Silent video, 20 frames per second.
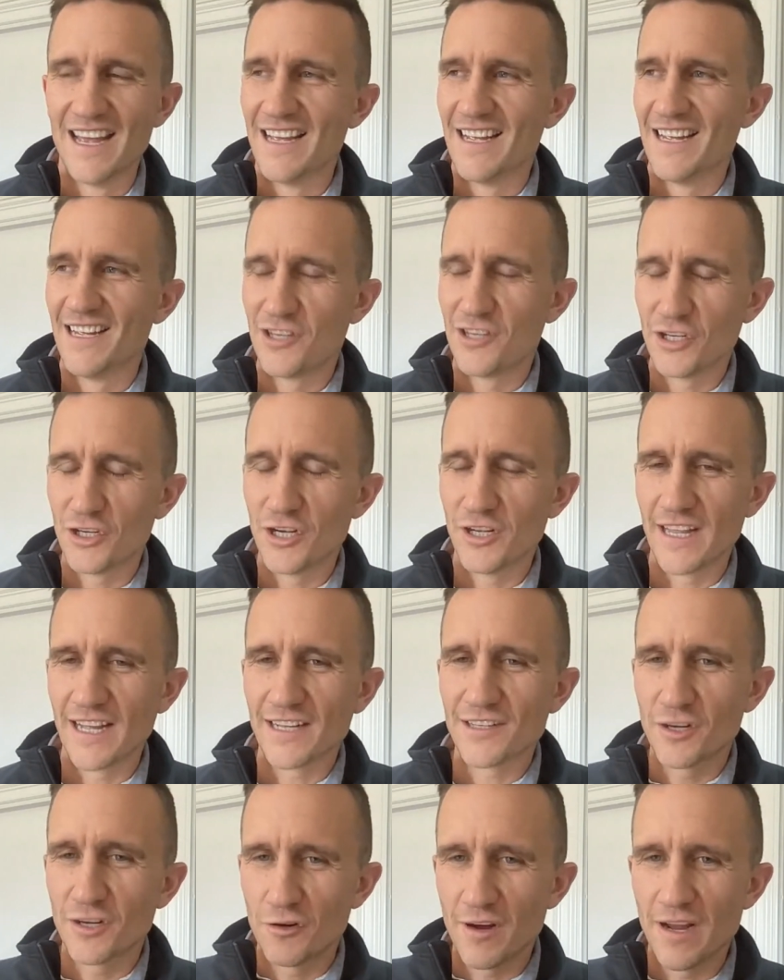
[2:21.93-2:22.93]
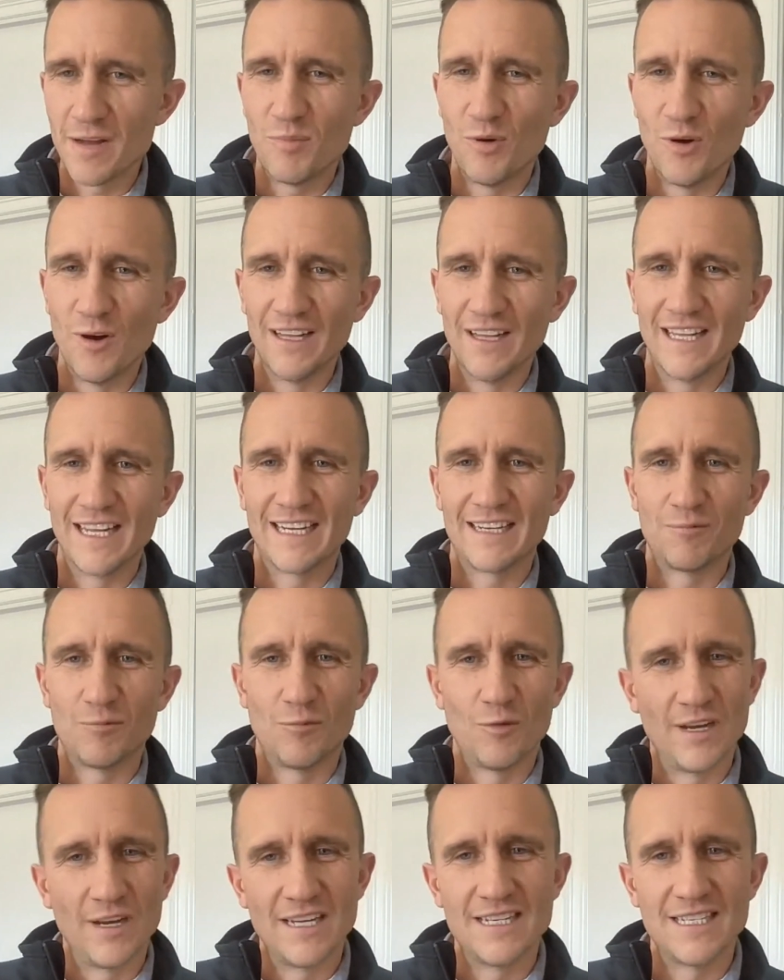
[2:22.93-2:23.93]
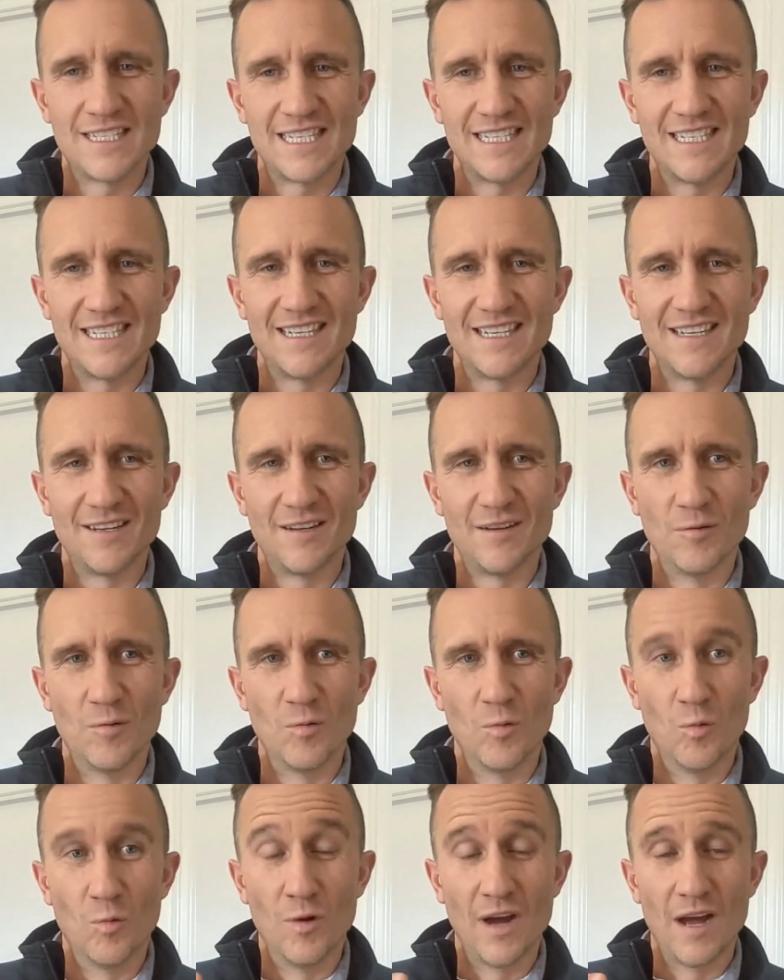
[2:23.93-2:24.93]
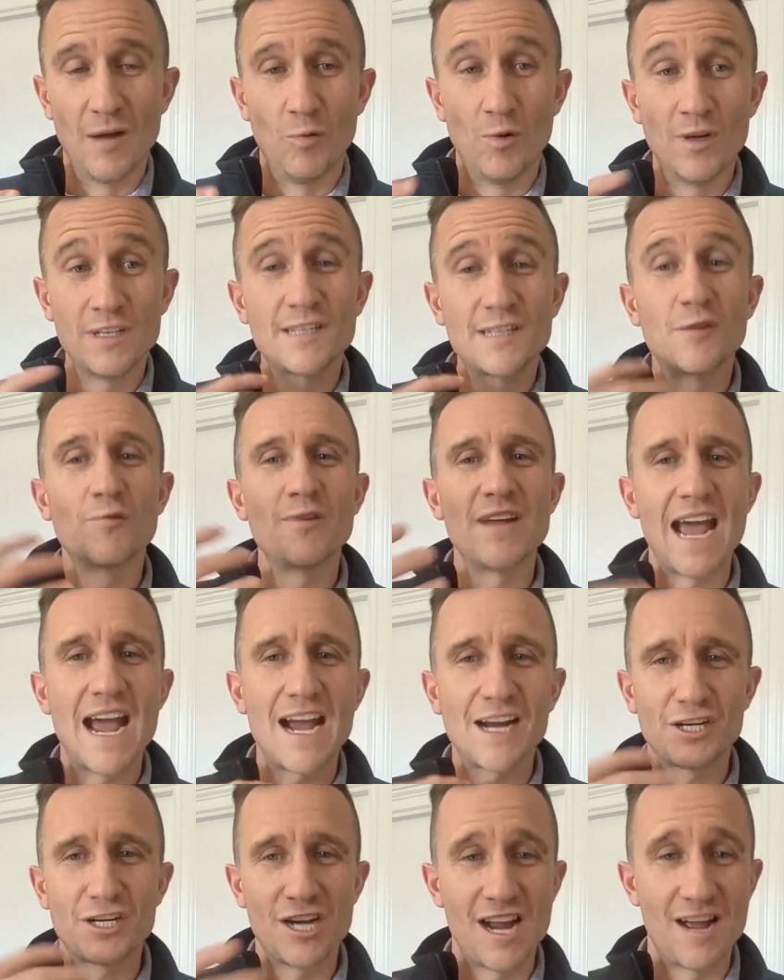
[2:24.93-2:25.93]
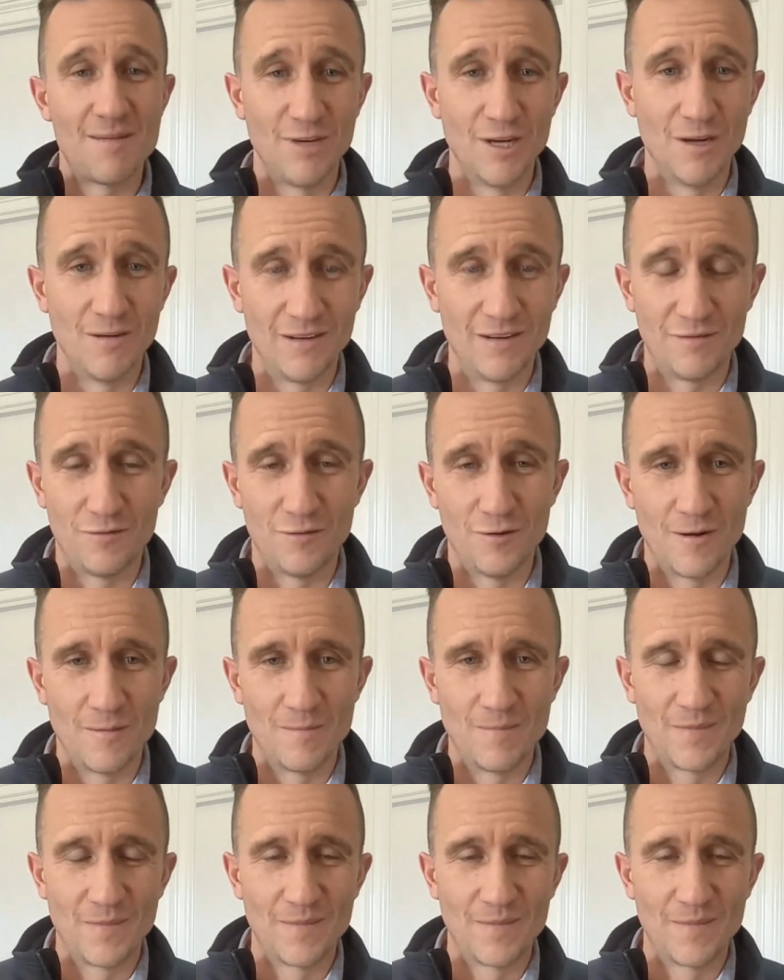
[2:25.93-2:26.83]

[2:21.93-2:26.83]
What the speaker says: That's a great point. Like, what's the reaction I'm going for?